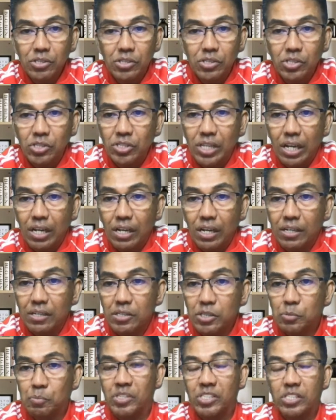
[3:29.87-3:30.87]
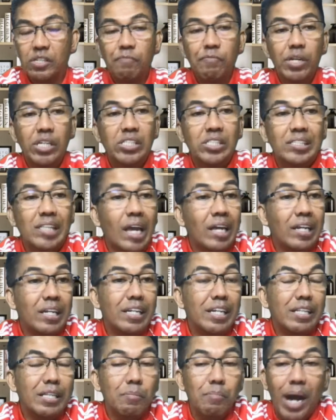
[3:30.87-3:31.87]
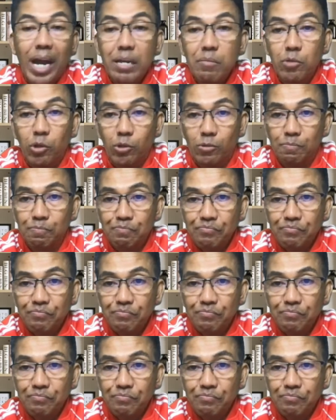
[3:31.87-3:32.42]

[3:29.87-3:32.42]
specific stated in the Bible.